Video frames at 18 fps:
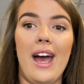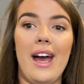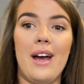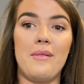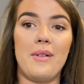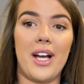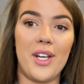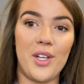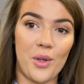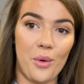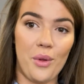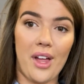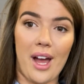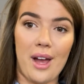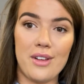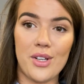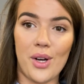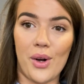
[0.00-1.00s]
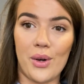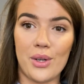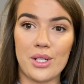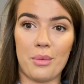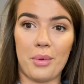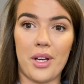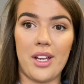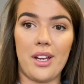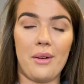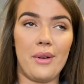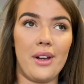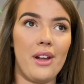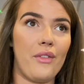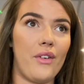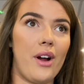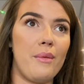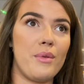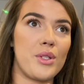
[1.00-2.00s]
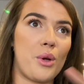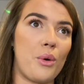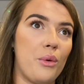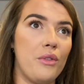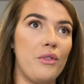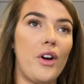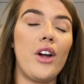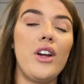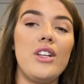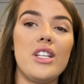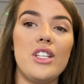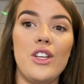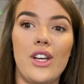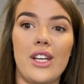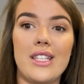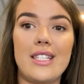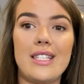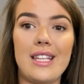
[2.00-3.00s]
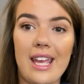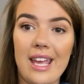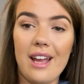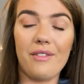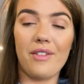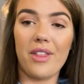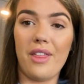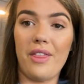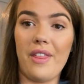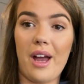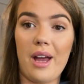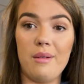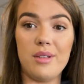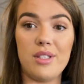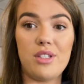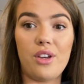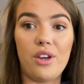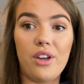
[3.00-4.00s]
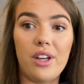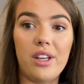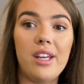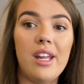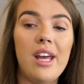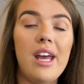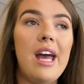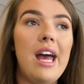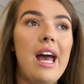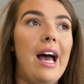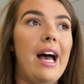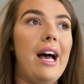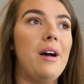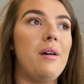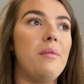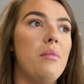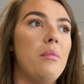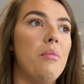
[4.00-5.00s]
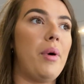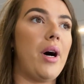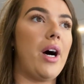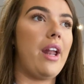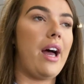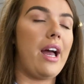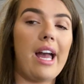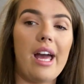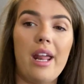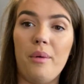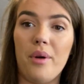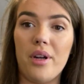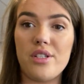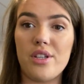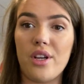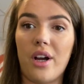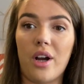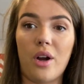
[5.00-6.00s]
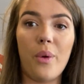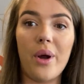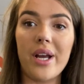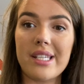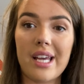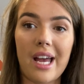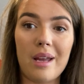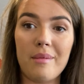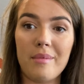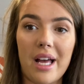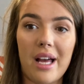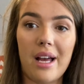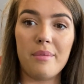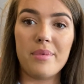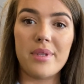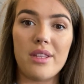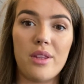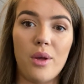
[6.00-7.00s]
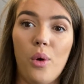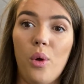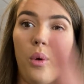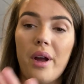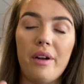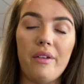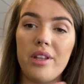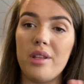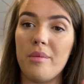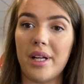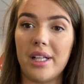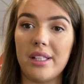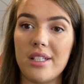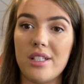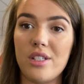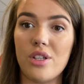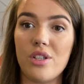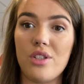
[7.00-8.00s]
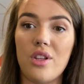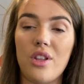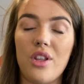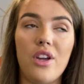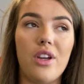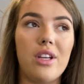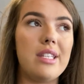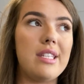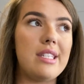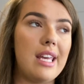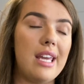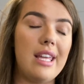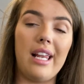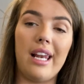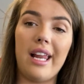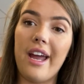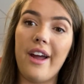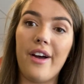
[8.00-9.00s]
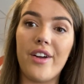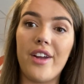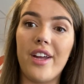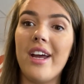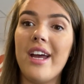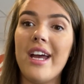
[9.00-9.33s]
I know that I talked about it whenever I was going around and you could see everything that I was doing, but I kind of want to do a quick time-lapse the whole way around the building just so that you can see the layout,